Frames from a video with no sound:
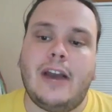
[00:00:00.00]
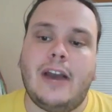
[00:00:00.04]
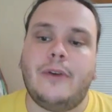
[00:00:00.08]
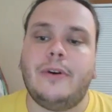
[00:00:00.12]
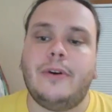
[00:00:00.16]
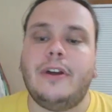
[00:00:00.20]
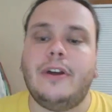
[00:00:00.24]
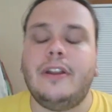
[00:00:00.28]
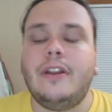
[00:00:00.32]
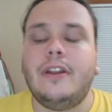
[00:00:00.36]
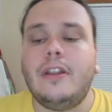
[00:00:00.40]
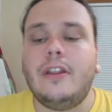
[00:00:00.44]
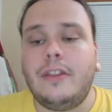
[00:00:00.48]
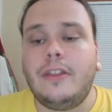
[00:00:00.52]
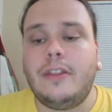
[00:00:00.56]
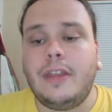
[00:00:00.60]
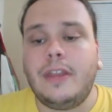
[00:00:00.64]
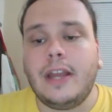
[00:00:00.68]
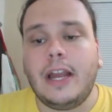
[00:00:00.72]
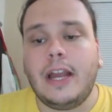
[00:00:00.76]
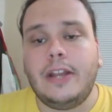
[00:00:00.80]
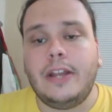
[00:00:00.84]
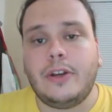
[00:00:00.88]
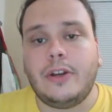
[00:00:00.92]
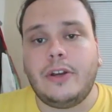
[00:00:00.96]
Now, another
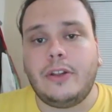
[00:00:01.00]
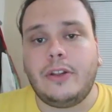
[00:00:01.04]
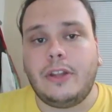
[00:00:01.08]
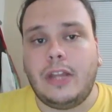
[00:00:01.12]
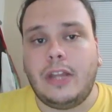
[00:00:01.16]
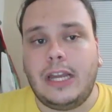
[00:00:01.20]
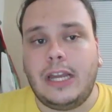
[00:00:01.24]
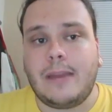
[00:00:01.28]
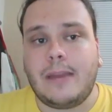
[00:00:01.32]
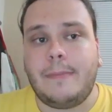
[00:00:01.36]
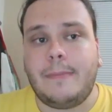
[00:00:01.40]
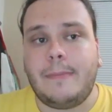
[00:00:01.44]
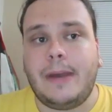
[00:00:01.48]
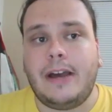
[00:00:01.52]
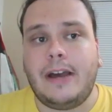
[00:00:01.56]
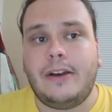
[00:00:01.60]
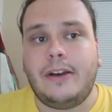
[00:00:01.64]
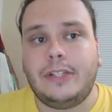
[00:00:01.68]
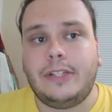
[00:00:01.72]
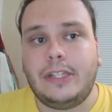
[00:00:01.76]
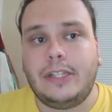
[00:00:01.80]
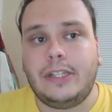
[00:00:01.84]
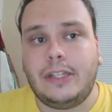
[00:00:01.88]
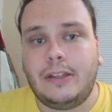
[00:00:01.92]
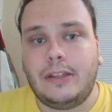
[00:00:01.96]
thing I don't like
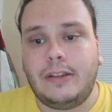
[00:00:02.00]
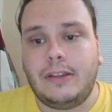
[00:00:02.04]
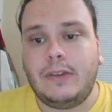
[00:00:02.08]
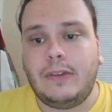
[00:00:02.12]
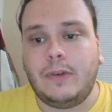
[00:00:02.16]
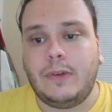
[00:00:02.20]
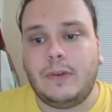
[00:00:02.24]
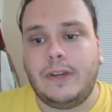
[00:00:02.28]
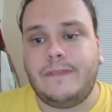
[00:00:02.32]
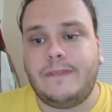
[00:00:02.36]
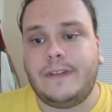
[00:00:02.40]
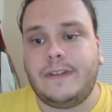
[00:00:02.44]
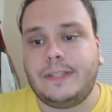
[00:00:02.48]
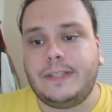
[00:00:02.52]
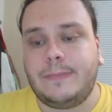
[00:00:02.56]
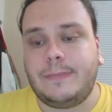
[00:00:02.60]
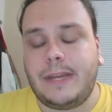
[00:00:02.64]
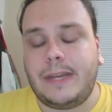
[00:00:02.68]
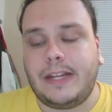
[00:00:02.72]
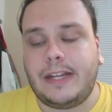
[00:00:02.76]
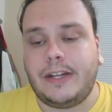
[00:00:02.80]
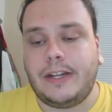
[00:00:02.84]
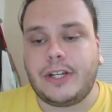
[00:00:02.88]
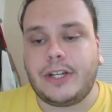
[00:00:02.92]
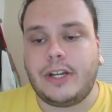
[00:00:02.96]
about
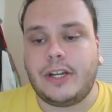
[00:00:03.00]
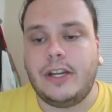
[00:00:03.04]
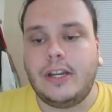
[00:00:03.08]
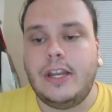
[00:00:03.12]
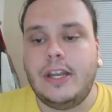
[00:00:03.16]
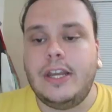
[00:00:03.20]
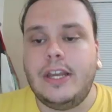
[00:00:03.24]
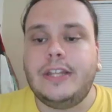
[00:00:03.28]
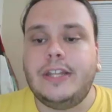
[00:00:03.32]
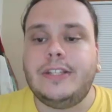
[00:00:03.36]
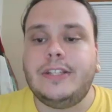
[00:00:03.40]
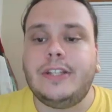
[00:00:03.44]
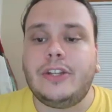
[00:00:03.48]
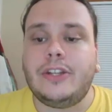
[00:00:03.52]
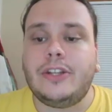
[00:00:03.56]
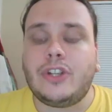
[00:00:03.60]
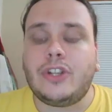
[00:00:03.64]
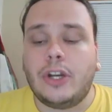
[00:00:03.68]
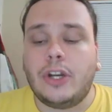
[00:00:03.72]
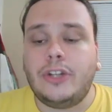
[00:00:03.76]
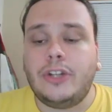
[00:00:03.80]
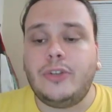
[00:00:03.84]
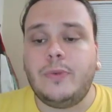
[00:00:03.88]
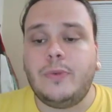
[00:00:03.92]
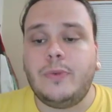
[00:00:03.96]
Refunds Manager is they
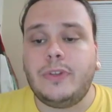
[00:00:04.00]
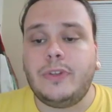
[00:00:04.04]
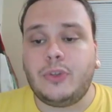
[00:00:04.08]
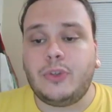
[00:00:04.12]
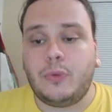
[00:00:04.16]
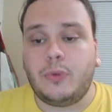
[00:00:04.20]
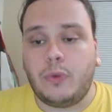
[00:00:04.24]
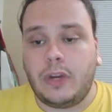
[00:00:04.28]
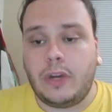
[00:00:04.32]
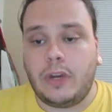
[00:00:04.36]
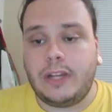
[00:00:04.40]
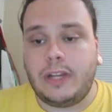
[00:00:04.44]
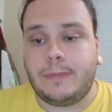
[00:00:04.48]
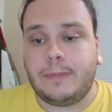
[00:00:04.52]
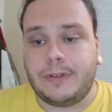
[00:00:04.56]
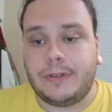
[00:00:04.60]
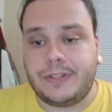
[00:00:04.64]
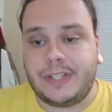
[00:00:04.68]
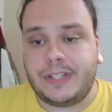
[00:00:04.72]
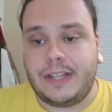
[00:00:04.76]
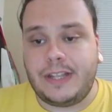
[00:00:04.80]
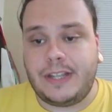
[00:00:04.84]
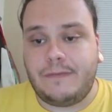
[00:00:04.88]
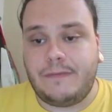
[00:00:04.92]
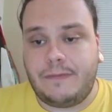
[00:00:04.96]
charge you a
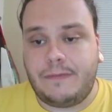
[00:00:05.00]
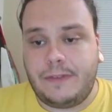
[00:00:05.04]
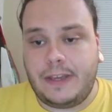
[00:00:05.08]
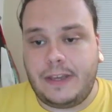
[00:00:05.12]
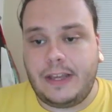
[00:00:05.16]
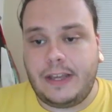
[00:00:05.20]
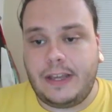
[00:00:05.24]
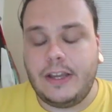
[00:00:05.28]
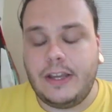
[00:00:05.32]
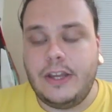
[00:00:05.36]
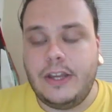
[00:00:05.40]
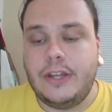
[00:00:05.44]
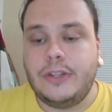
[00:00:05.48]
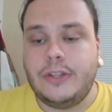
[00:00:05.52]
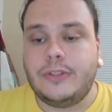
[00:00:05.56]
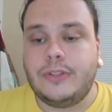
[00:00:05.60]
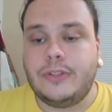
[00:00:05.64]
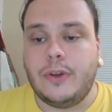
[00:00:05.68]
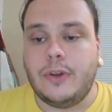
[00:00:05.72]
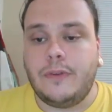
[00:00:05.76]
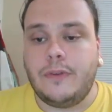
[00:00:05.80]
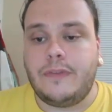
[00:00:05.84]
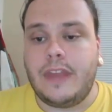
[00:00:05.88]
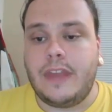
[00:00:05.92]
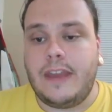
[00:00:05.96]
20% fee.
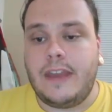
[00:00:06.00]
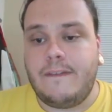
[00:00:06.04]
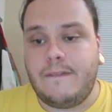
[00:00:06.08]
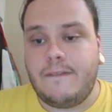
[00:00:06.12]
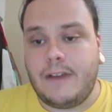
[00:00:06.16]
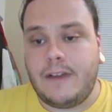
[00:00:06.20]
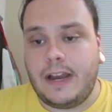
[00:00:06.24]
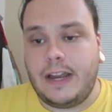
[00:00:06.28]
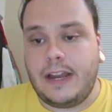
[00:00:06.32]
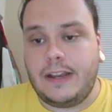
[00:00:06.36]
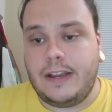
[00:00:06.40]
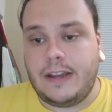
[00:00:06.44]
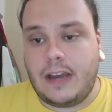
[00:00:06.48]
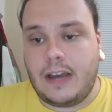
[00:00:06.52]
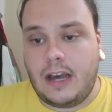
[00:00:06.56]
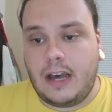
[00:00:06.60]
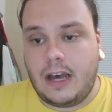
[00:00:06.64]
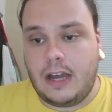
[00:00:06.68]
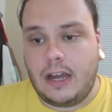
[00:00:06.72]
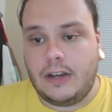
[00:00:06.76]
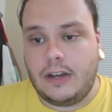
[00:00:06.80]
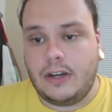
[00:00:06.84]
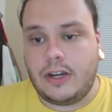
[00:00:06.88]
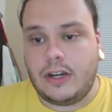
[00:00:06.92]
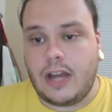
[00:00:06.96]
So if they find
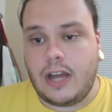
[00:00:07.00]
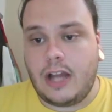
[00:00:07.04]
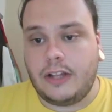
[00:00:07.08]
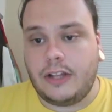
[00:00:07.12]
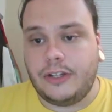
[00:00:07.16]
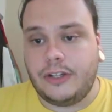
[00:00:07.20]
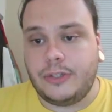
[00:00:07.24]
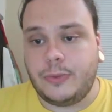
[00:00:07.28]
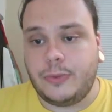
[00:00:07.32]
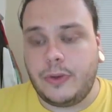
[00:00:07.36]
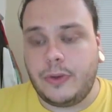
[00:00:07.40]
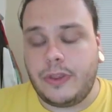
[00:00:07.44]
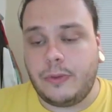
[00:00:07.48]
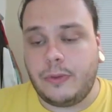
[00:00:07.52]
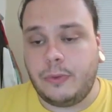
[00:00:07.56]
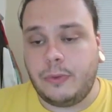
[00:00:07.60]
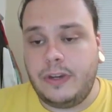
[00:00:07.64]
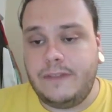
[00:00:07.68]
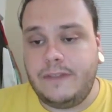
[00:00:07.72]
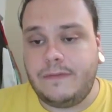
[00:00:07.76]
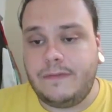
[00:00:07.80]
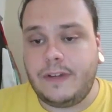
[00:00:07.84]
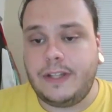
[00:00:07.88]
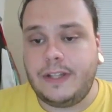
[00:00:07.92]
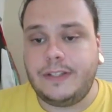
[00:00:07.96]
$100 worth
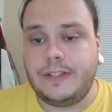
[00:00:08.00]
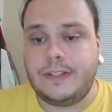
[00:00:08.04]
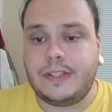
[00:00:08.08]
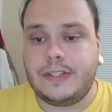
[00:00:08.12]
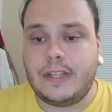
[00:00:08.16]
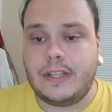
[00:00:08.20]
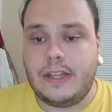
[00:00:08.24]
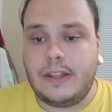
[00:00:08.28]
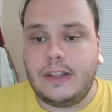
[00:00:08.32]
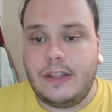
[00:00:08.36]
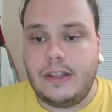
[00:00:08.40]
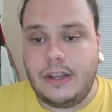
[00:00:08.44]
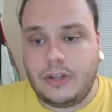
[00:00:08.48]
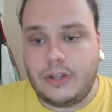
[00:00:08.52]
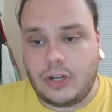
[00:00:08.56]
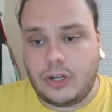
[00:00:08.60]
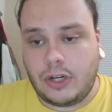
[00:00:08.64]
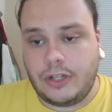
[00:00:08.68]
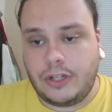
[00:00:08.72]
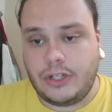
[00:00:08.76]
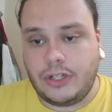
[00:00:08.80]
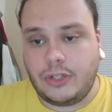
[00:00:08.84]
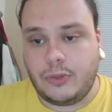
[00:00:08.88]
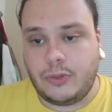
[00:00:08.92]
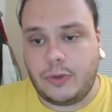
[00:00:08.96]
of refunds, they
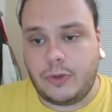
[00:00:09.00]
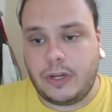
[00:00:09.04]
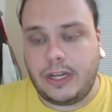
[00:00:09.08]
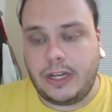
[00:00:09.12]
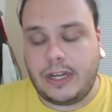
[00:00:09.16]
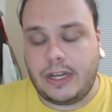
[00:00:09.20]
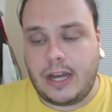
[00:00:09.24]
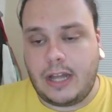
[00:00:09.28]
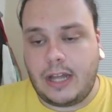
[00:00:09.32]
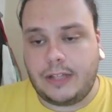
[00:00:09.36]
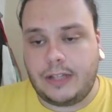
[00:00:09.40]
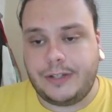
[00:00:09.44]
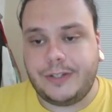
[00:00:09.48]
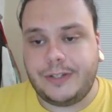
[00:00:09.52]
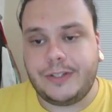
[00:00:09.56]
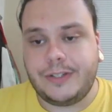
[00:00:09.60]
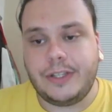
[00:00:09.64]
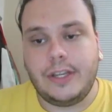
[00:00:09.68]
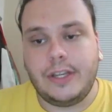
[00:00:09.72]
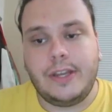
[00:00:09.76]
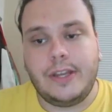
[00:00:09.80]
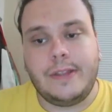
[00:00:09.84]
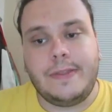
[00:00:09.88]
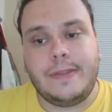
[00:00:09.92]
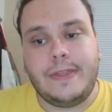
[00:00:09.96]
charge you
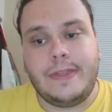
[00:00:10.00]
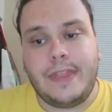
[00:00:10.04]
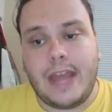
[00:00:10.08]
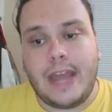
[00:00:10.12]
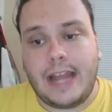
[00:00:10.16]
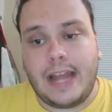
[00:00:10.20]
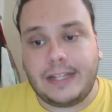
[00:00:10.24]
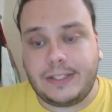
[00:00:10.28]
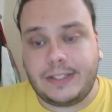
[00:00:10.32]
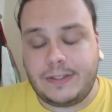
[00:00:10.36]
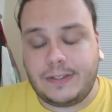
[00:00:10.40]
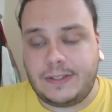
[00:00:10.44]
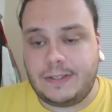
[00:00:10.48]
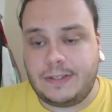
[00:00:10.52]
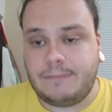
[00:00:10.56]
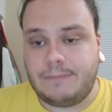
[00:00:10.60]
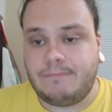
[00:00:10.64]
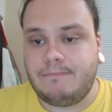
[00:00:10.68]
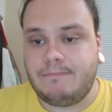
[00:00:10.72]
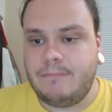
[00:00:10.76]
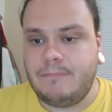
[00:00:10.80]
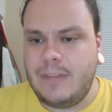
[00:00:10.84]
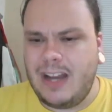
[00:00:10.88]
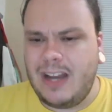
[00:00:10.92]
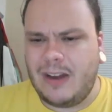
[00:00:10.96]
$20.
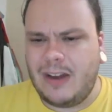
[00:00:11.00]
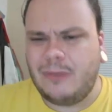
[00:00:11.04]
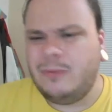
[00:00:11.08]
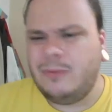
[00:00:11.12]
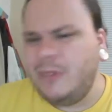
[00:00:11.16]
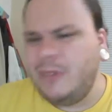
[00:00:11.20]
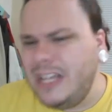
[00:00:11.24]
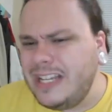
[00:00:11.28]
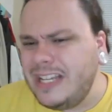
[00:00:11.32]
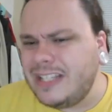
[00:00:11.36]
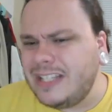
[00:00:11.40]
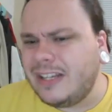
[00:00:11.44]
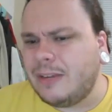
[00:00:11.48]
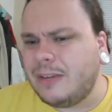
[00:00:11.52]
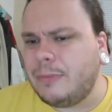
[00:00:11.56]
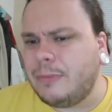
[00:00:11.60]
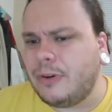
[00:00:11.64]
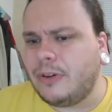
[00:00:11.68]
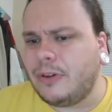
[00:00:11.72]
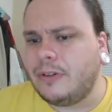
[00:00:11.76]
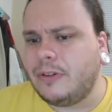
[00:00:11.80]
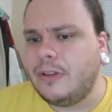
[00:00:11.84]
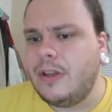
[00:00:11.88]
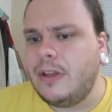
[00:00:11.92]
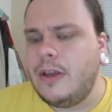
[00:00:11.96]
That's,
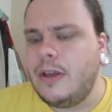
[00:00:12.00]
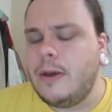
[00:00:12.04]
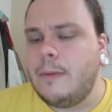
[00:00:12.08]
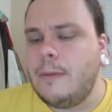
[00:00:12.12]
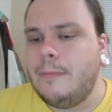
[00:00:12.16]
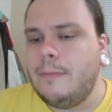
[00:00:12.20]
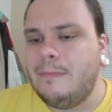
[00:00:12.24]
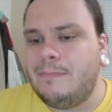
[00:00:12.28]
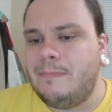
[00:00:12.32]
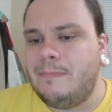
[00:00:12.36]
reasonable,